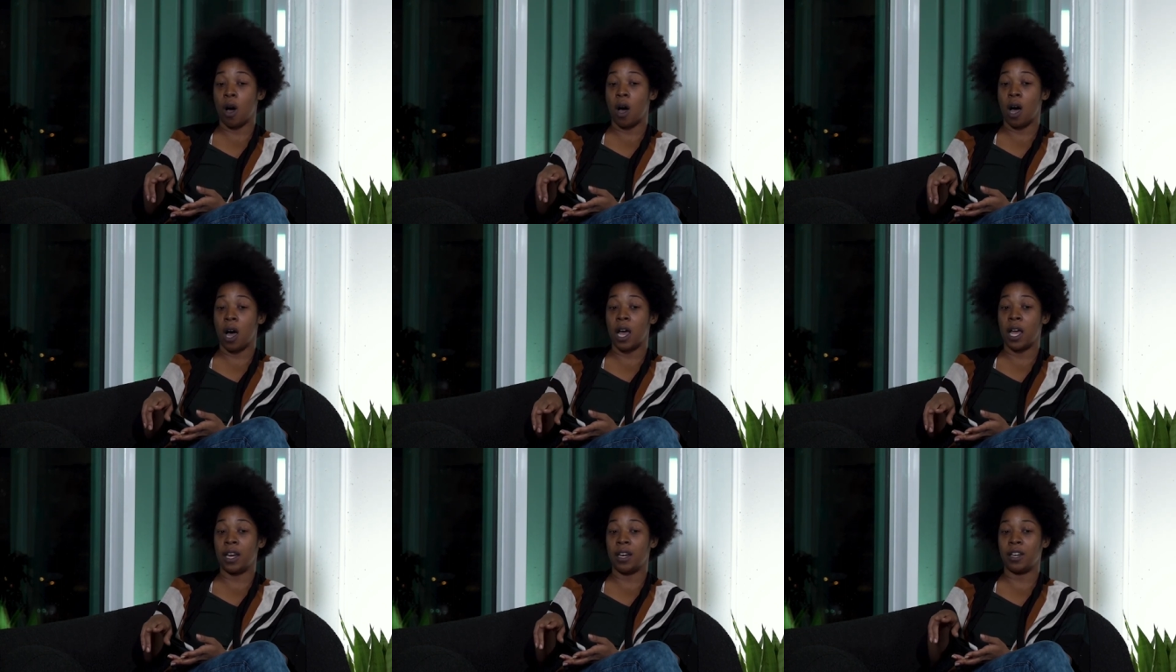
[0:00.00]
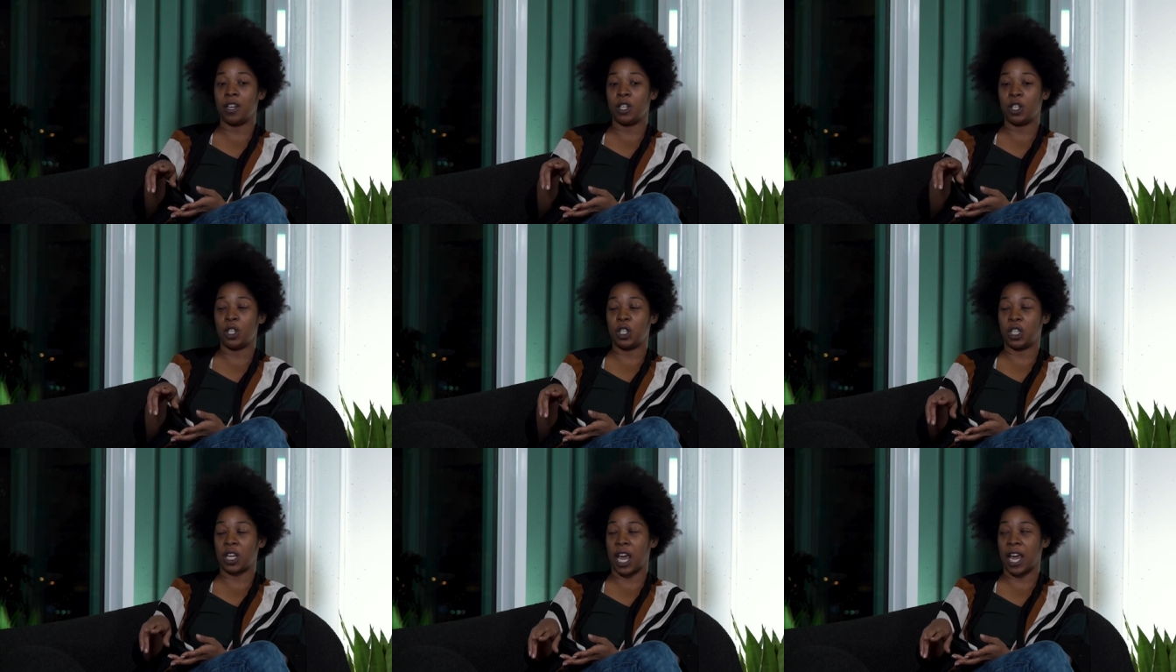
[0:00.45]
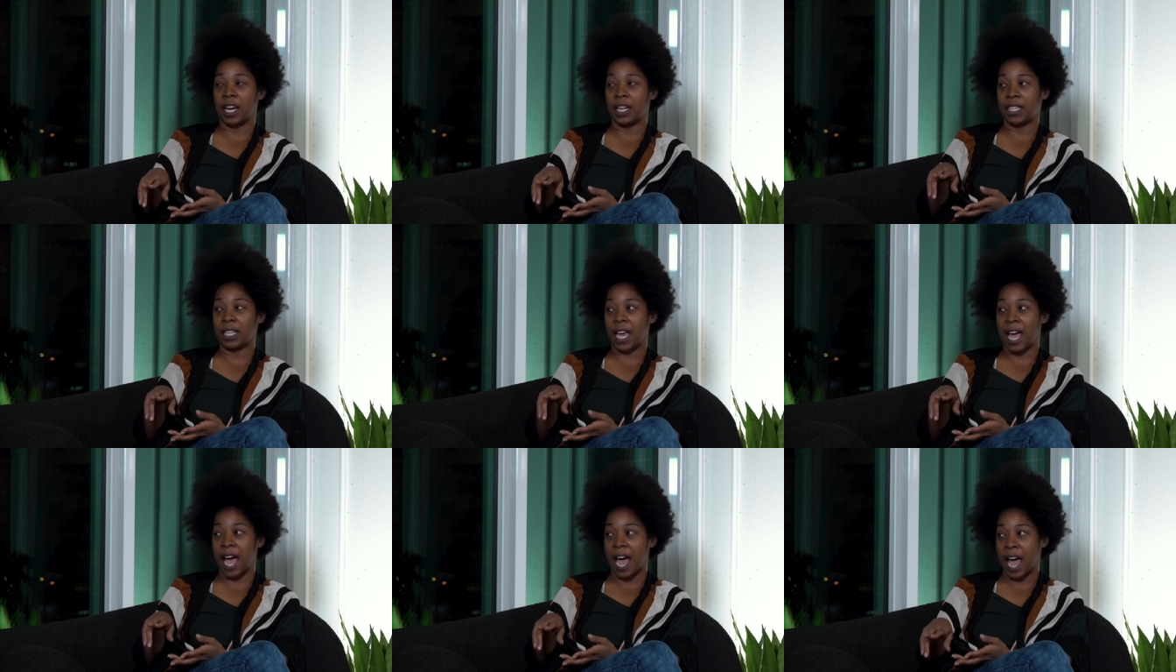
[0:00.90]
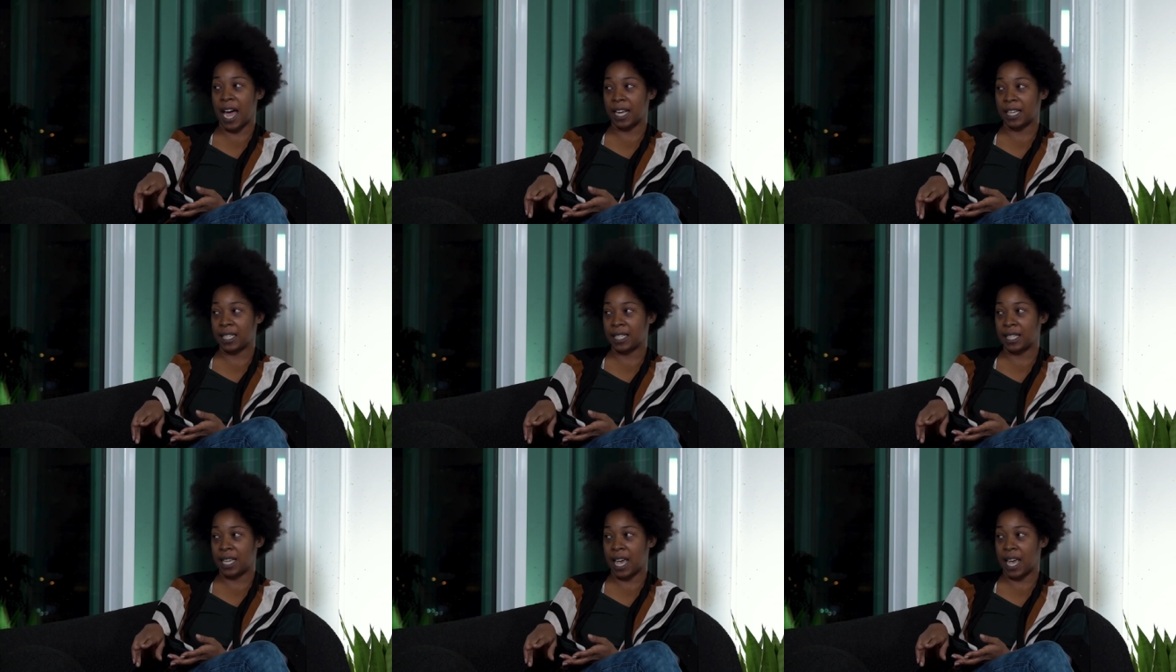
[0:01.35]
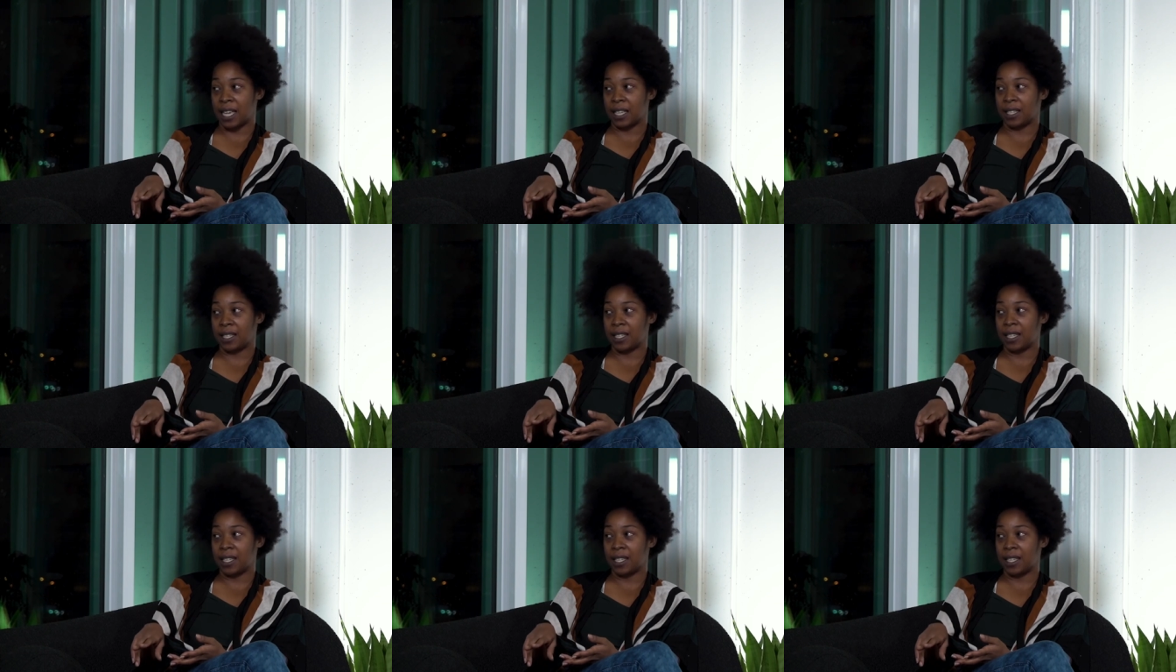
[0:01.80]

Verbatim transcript: unchecked access